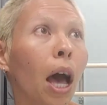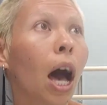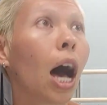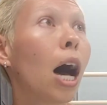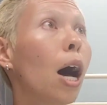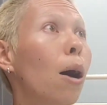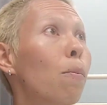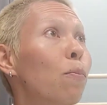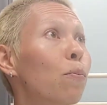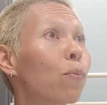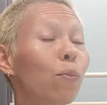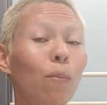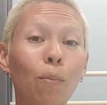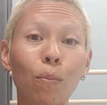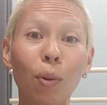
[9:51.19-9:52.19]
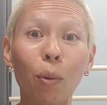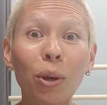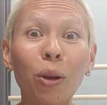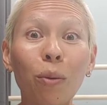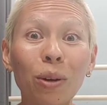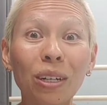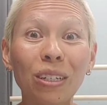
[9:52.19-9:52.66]
But we
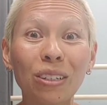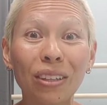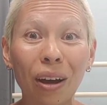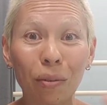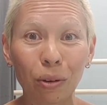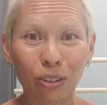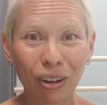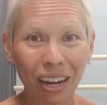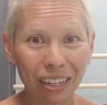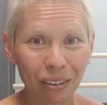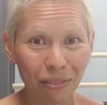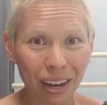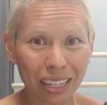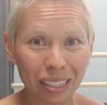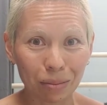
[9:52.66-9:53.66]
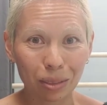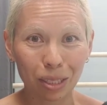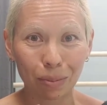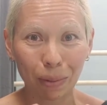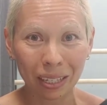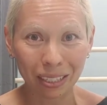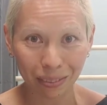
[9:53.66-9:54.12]
don't want to do that. We're trying to find some
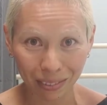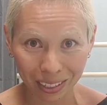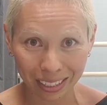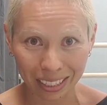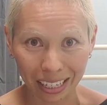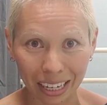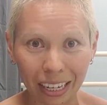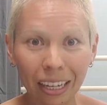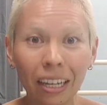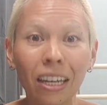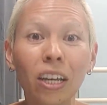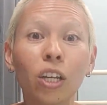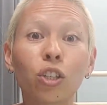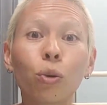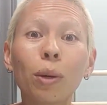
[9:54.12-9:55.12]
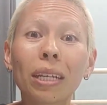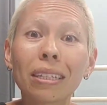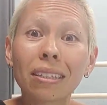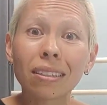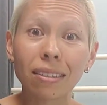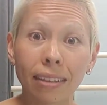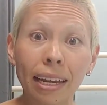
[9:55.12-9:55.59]
specificity so we
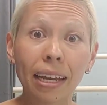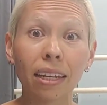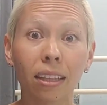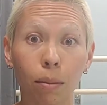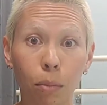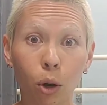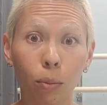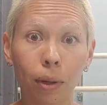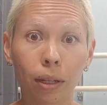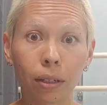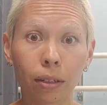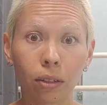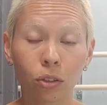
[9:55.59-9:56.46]
can stay in the moment,